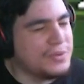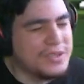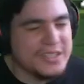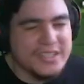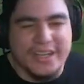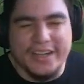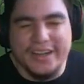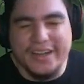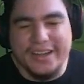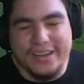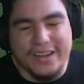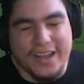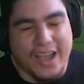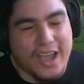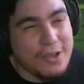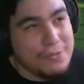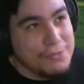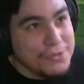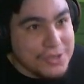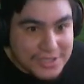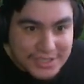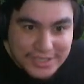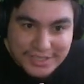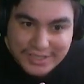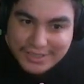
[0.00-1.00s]
tired. I
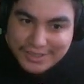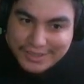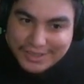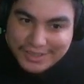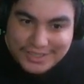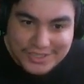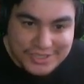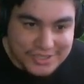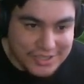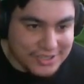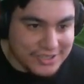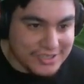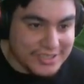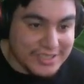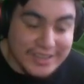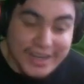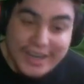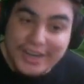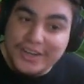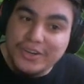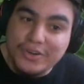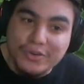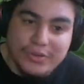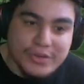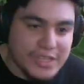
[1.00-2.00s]
was exhausted.
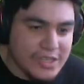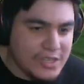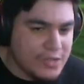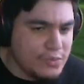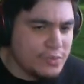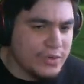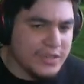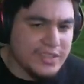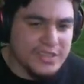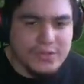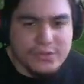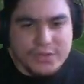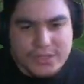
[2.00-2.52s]
I know he was.